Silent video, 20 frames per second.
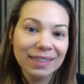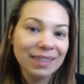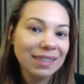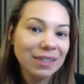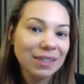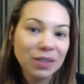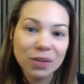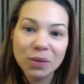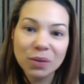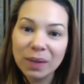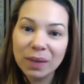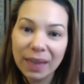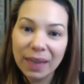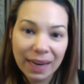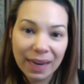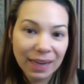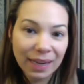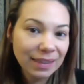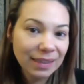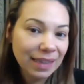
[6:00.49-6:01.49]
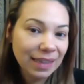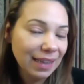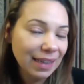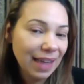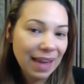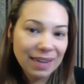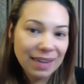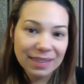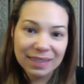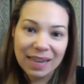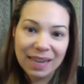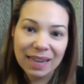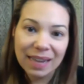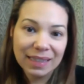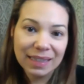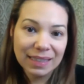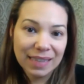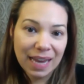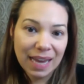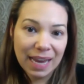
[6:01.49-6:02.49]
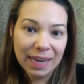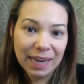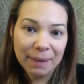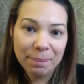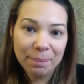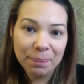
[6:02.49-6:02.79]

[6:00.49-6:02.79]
it's too late, then that is not the time.